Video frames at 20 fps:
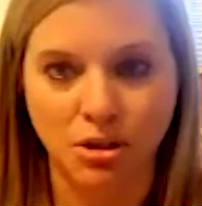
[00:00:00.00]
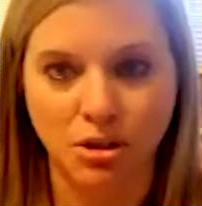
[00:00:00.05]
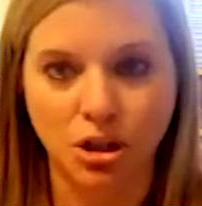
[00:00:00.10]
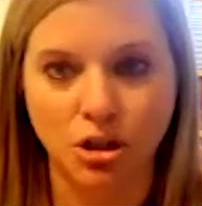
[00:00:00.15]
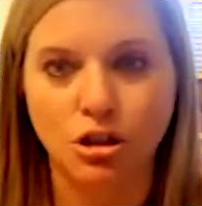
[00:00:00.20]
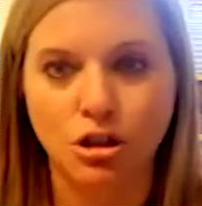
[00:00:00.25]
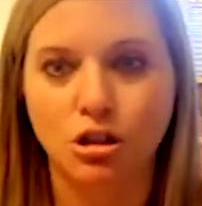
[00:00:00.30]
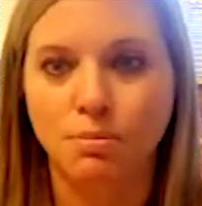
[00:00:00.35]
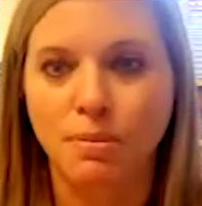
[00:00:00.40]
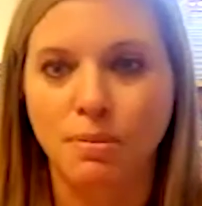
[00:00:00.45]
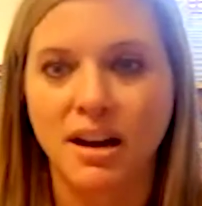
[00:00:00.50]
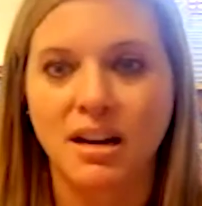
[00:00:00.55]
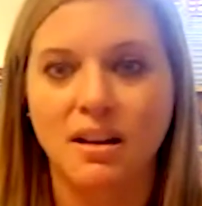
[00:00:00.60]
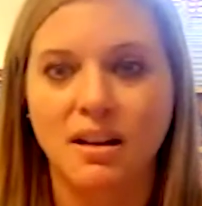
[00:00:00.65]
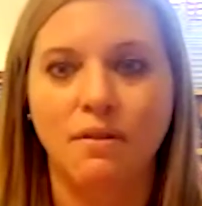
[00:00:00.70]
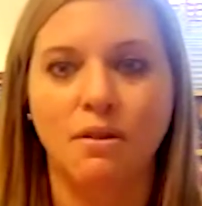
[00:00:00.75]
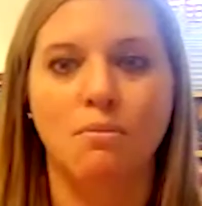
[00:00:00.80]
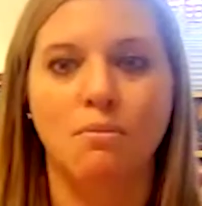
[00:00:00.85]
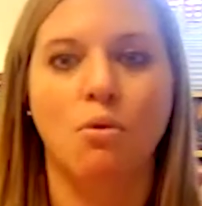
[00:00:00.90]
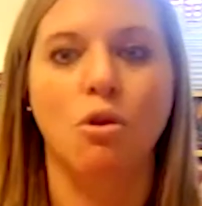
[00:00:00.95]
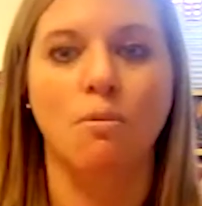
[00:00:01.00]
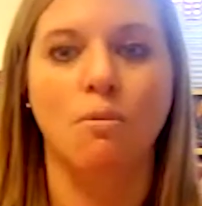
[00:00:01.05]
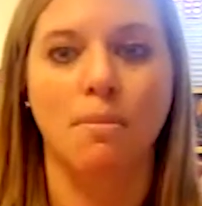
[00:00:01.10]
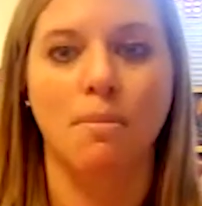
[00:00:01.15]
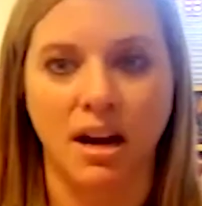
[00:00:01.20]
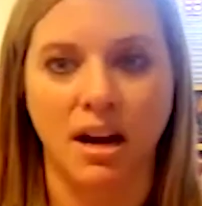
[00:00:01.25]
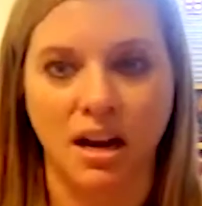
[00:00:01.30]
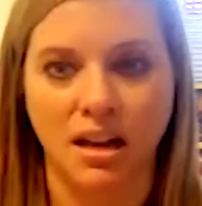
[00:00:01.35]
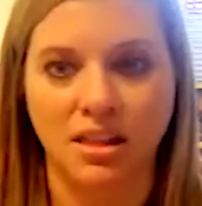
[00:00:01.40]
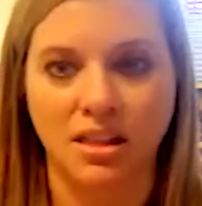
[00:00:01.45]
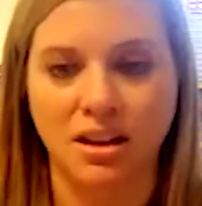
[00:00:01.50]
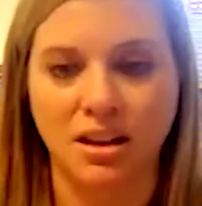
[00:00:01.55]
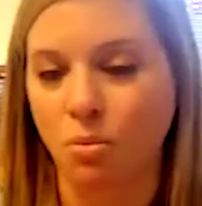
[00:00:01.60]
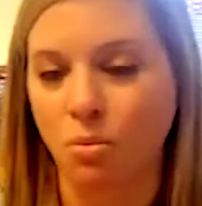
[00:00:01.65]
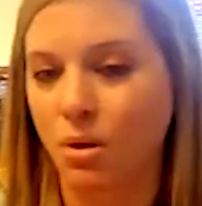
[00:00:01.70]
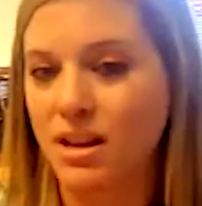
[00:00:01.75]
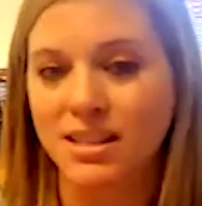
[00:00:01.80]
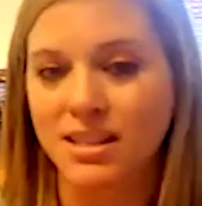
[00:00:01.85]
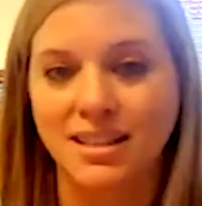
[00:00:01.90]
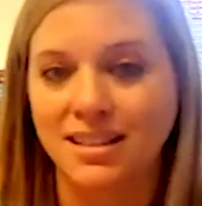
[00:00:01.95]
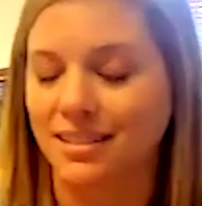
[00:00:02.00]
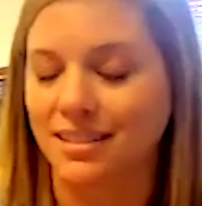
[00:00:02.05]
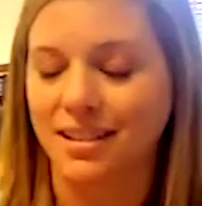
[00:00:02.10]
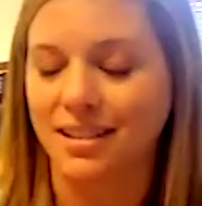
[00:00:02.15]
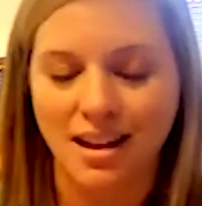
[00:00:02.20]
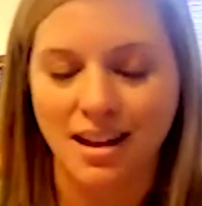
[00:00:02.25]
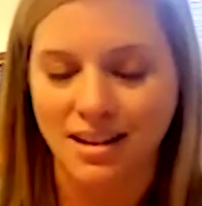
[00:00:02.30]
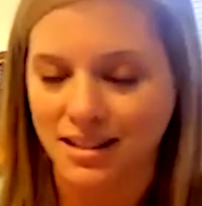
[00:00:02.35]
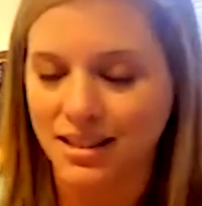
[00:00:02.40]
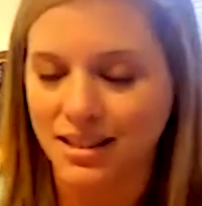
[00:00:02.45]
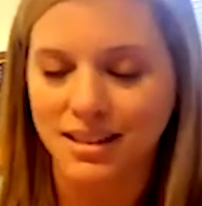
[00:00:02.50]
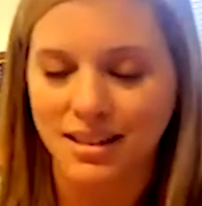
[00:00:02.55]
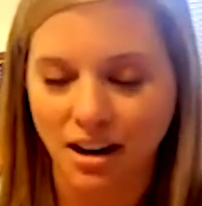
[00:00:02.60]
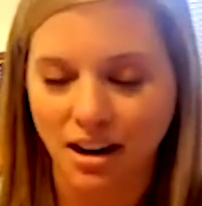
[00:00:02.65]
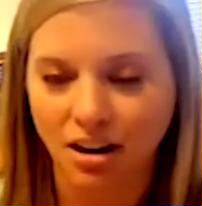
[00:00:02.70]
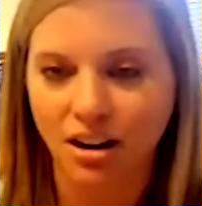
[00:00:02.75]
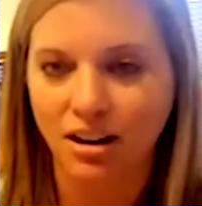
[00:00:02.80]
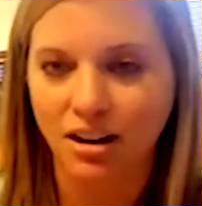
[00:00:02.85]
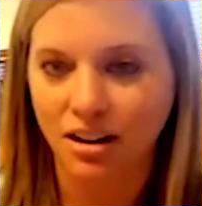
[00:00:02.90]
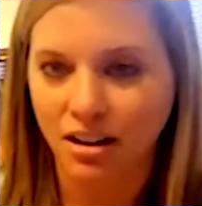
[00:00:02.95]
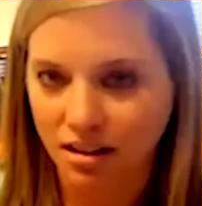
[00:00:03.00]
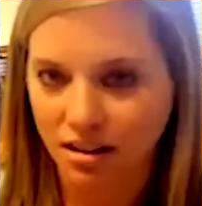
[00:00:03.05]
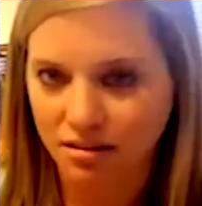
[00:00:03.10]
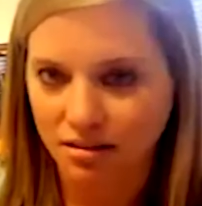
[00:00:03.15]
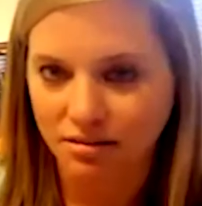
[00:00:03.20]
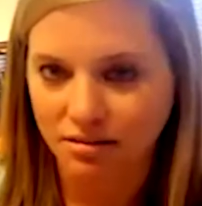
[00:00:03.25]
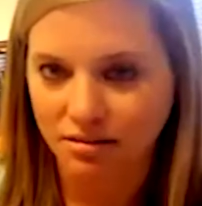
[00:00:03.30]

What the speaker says: So you spent even more money that wasn't necessarily,